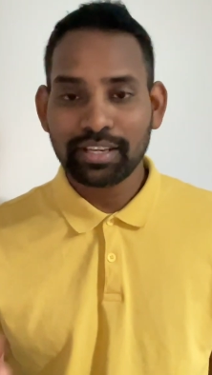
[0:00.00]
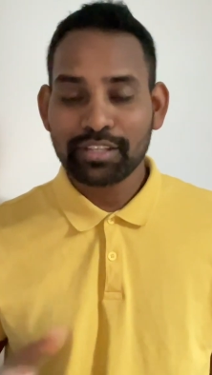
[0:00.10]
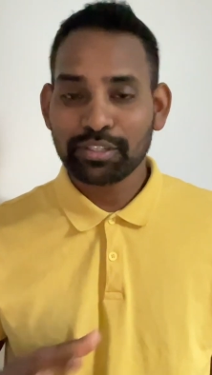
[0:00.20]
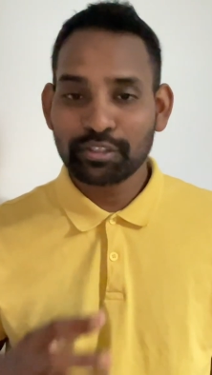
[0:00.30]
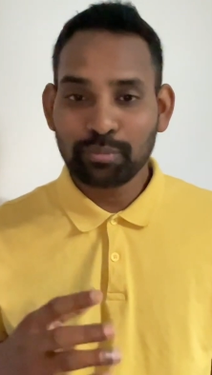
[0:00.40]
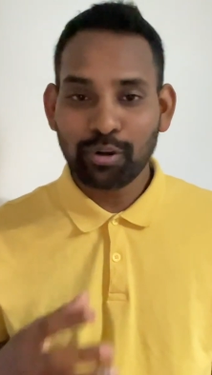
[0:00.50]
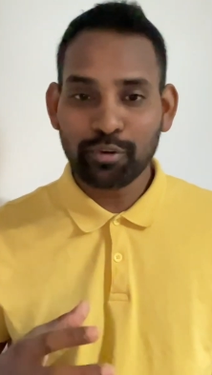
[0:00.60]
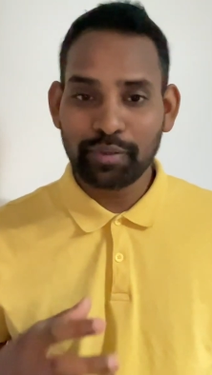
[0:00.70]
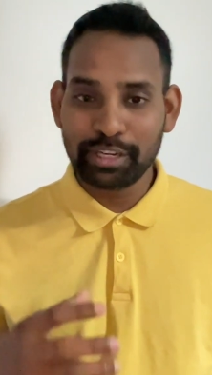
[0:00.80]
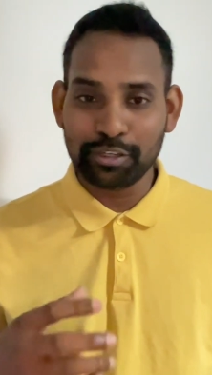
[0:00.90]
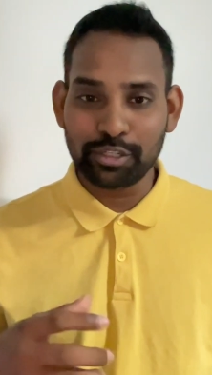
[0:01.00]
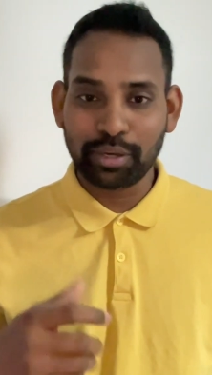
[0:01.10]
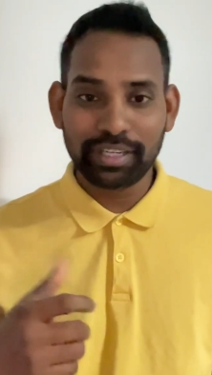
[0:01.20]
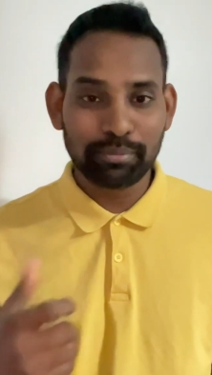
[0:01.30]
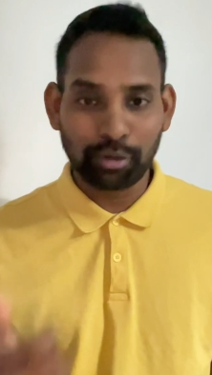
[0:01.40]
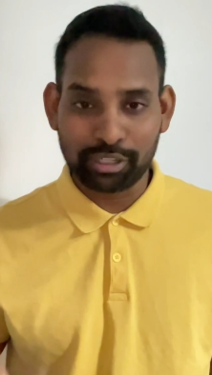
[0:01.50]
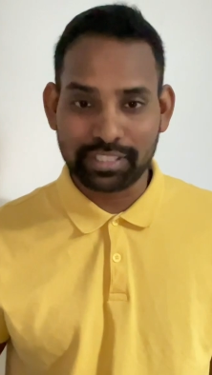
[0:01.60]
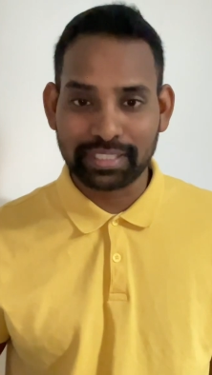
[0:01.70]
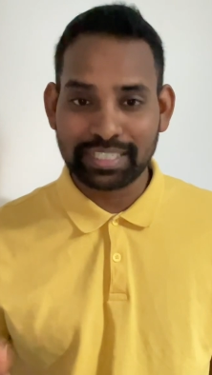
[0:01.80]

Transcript: So tomorrow when you join a project,